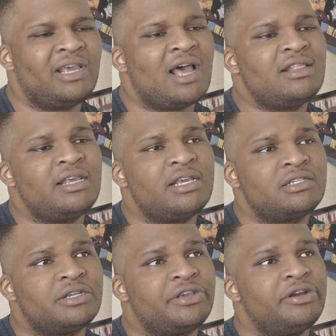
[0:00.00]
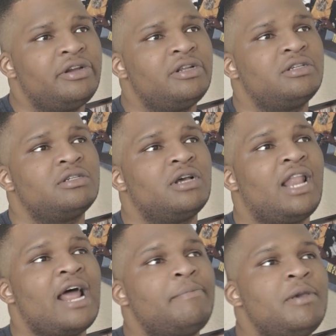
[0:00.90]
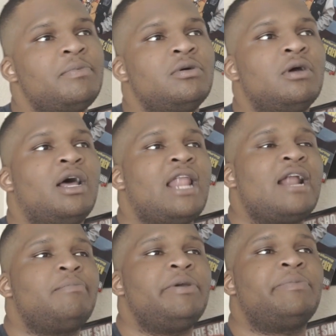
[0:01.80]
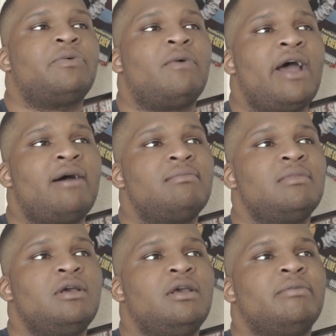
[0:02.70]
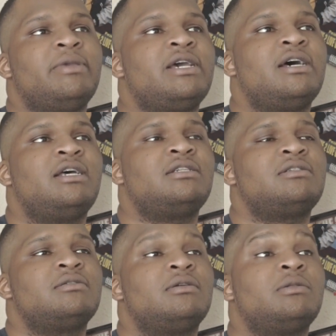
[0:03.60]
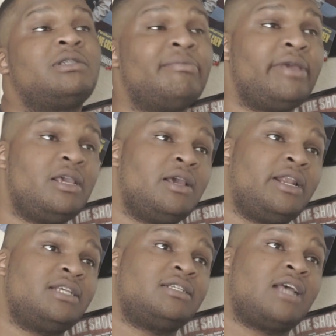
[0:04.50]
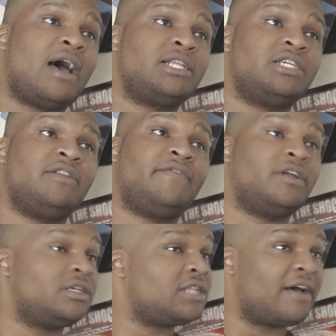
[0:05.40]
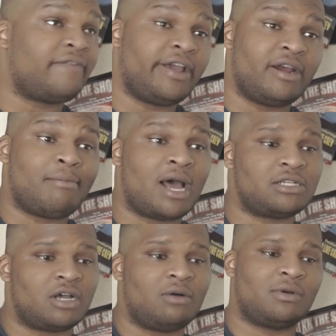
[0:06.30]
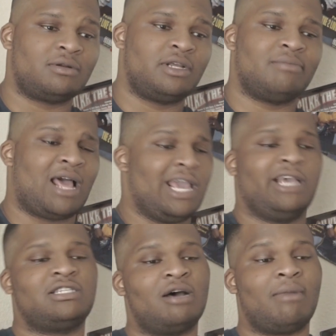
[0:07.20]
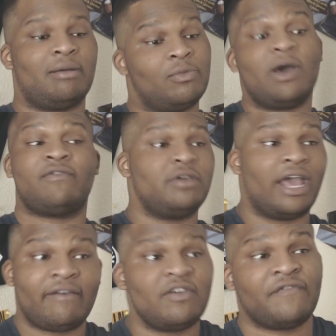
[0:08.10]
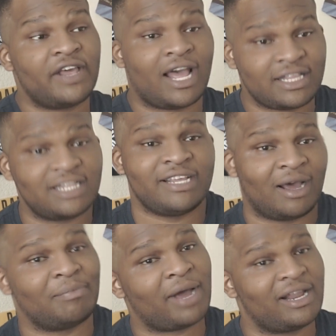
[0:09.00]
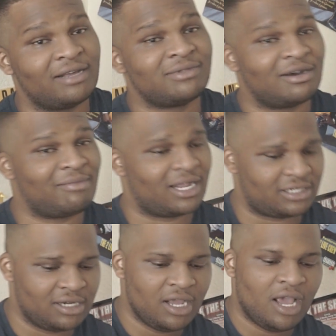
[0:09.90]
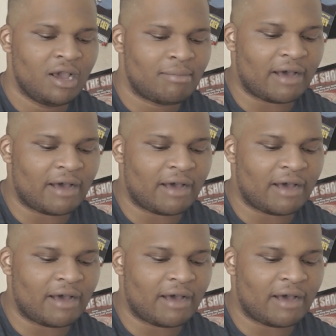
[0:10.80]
I think insecurities. A lot of people, Ooh. a lot of oh. people rap because to me, and this is the objective field. It's not for everybody, so I don't want anybody here talking about. It. But if you, if you feel like that, then I probably am talking about it.